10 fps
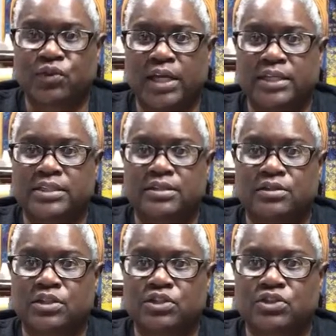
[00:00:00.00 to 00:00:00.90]
trying to
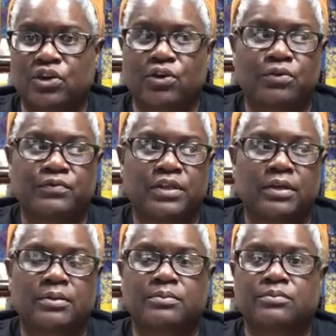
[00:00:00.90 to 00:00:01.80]
conserve
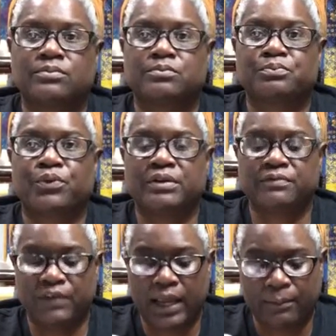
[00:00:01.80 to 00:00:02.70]
the print
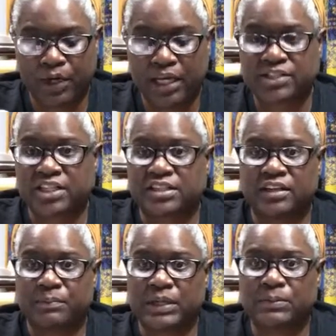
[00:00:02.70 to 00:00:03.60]
fabric and just
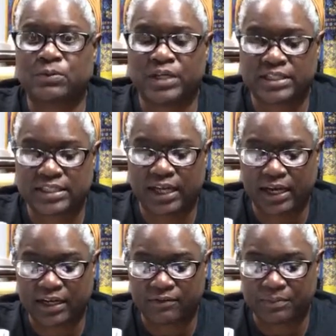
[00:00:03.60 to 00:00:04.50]
give people one
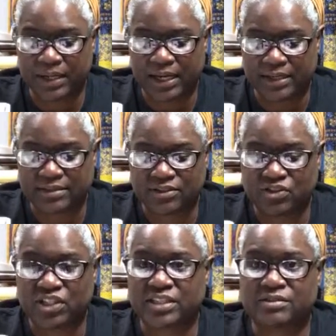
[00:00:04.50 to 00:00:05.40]
side of a mask. You
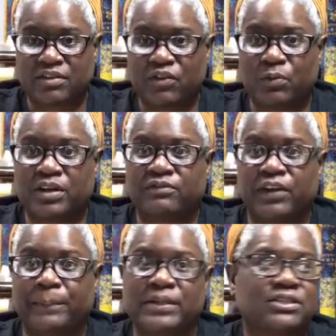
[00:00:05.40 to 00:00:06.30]
just, if you want to
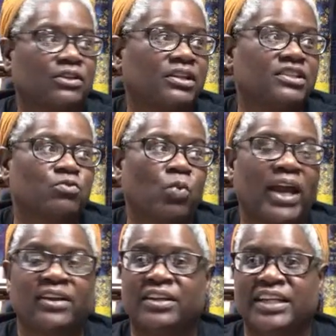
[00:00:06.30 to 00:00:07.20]
flip it so that it's
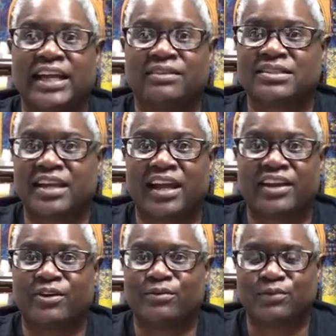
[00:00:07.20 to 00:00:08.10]
white on the outside,
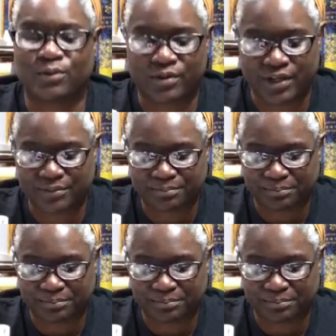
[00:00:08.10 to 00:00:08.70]
go for it.